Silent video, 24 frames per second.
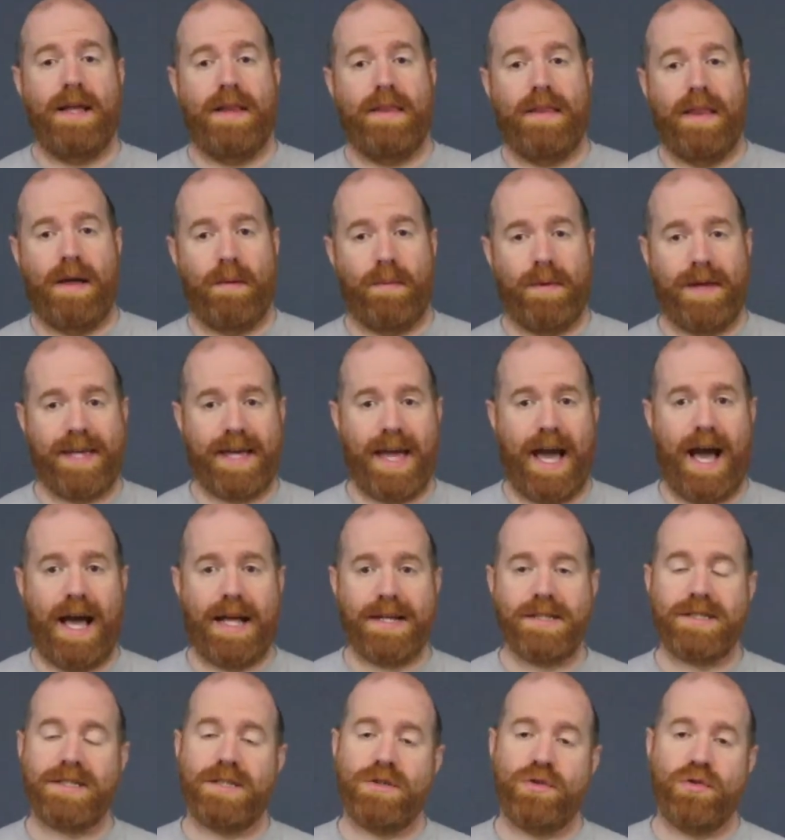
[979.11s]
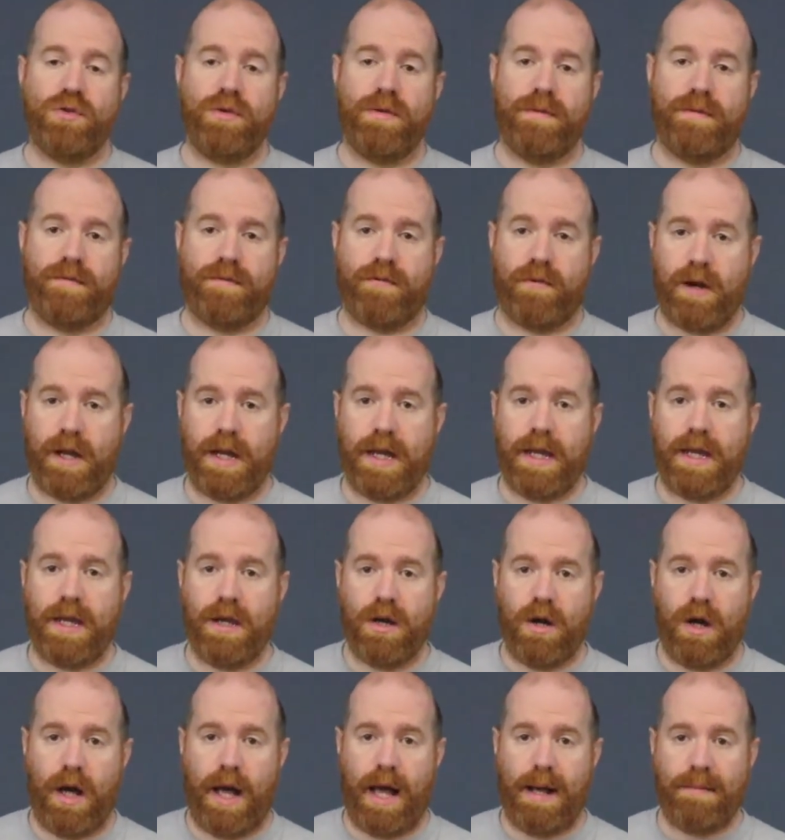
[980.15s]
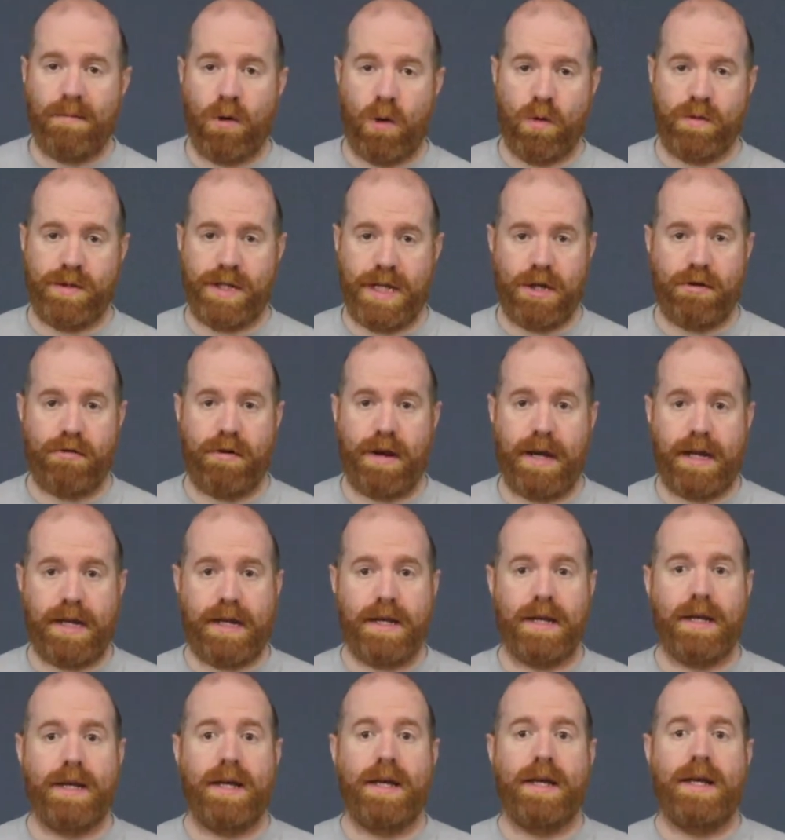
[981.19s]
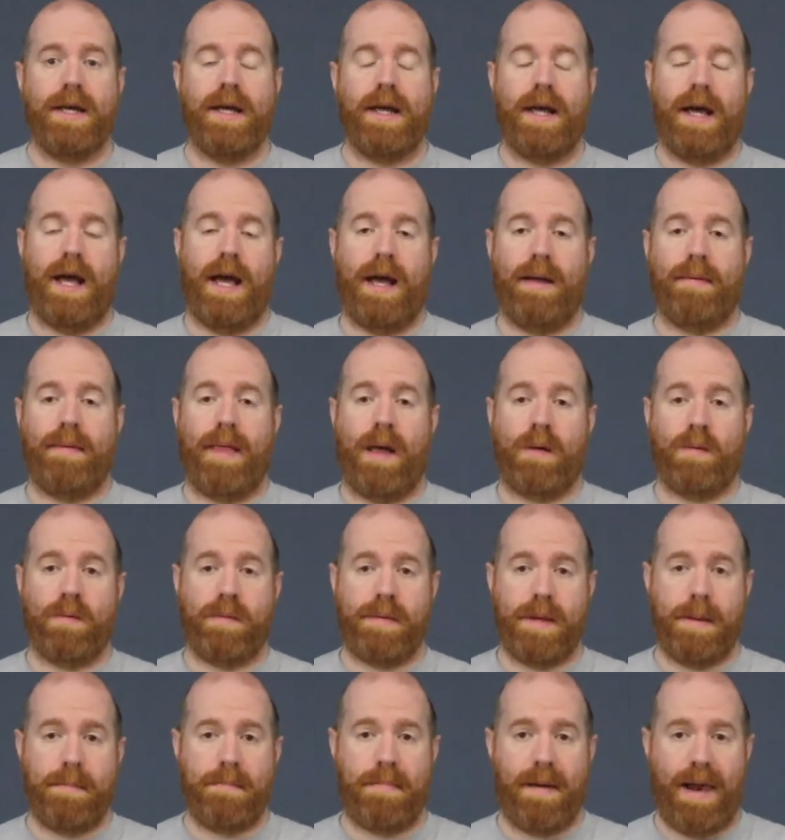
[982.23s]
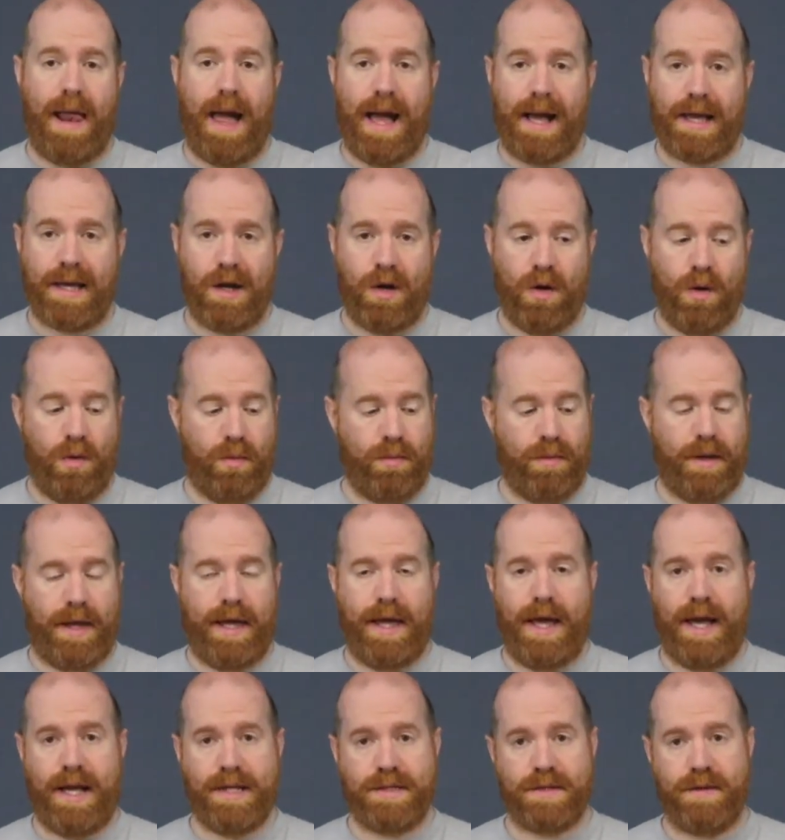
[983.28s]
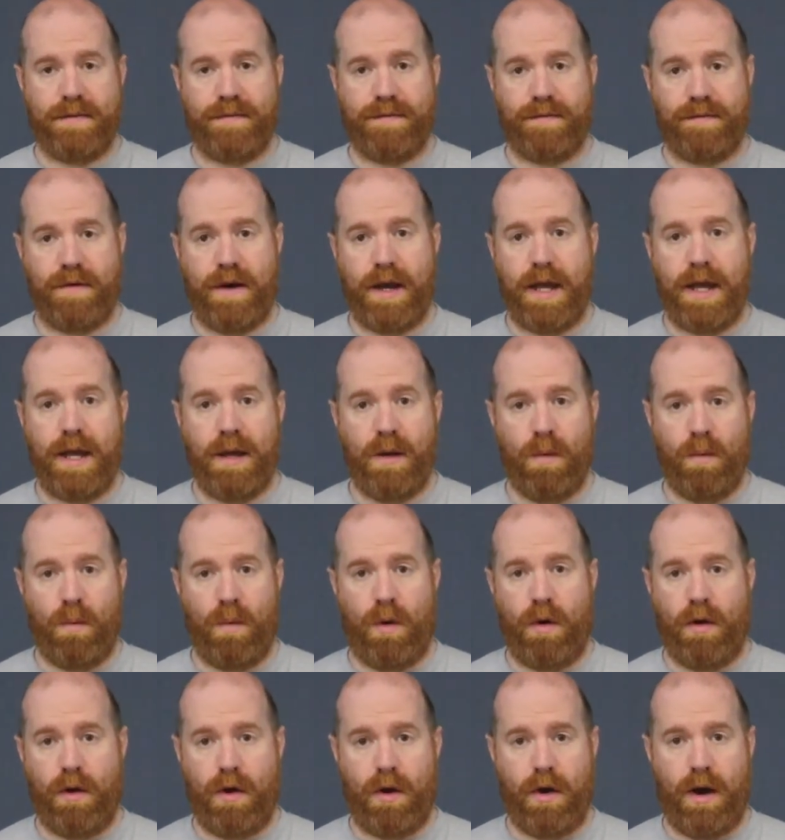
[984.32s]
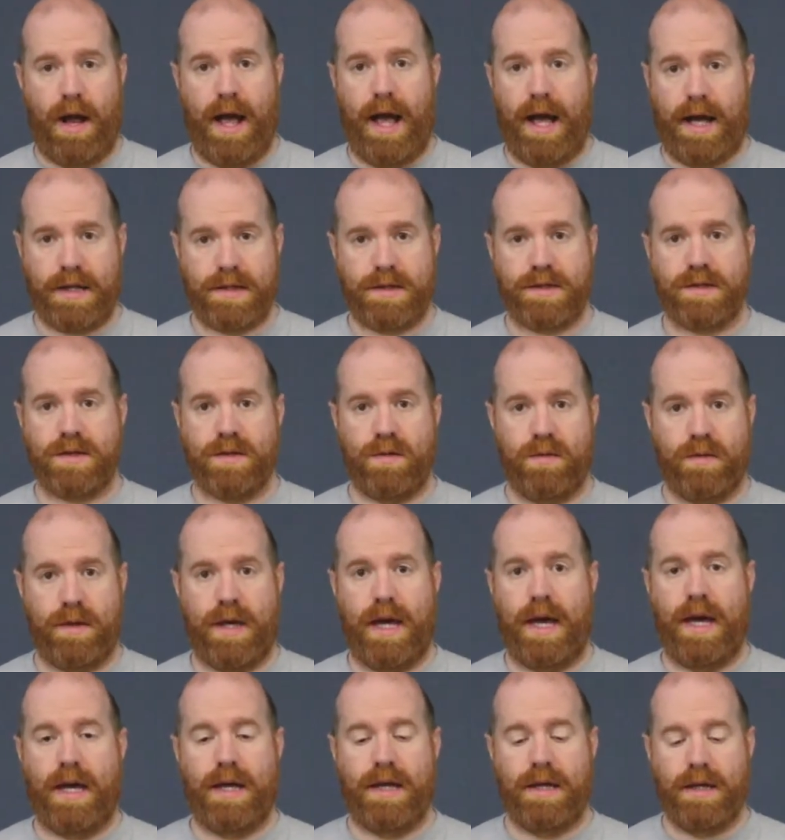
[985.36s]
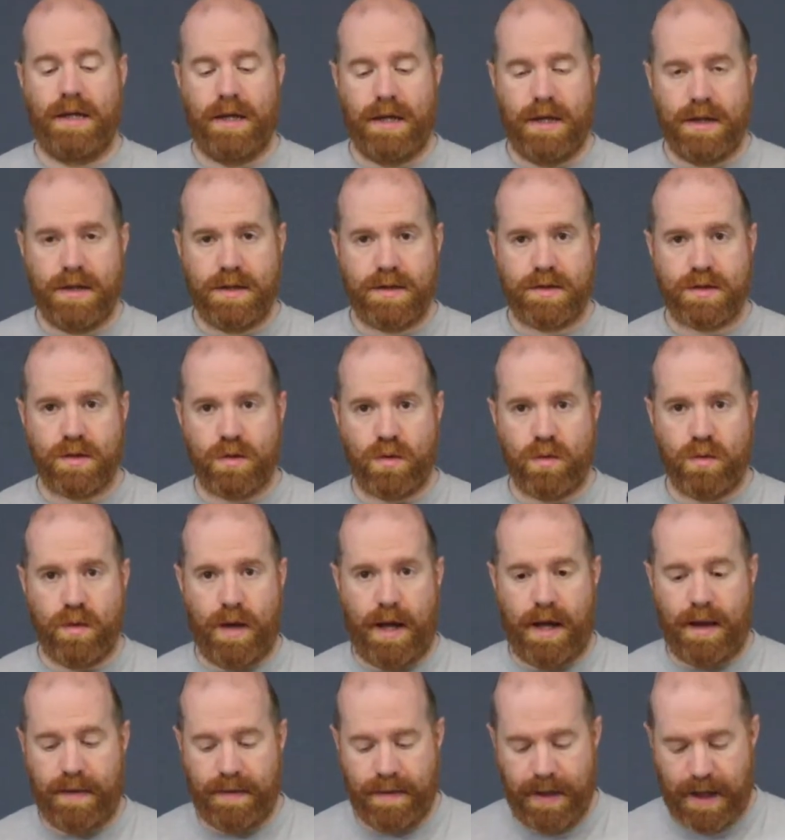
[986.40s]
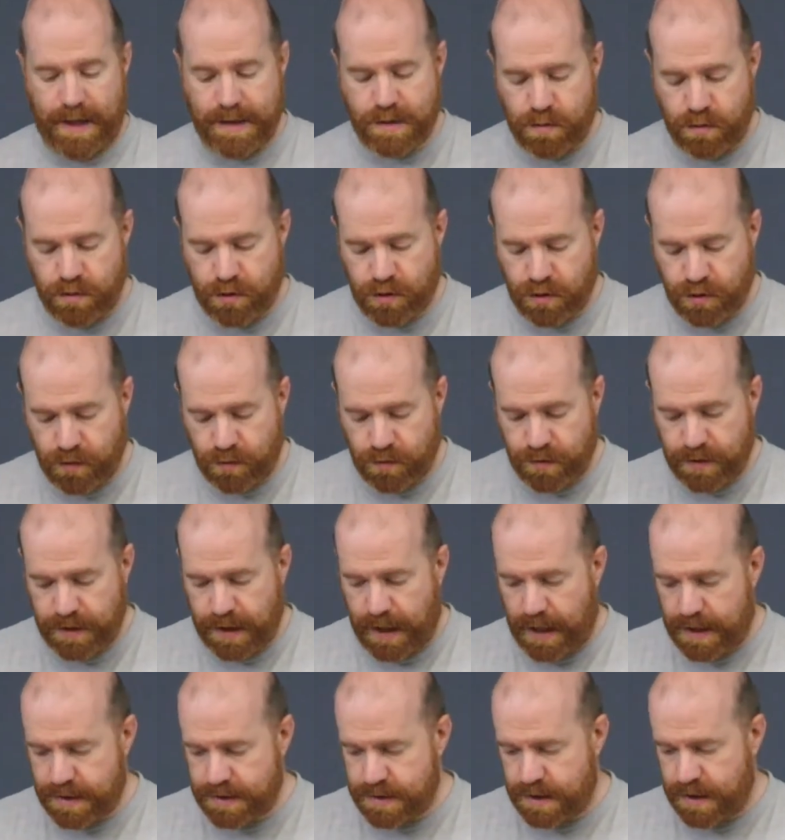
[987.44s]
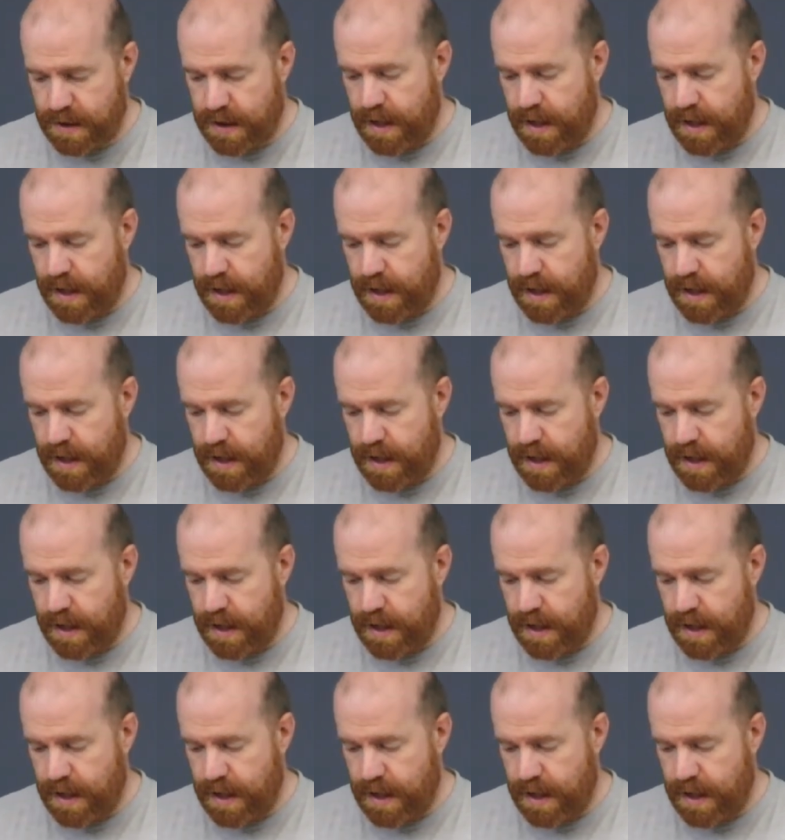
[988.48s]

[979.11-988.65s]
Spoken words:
That we can't do free OD green. And that will be black only as a free Warrior X, okay? So that's what you're going to get.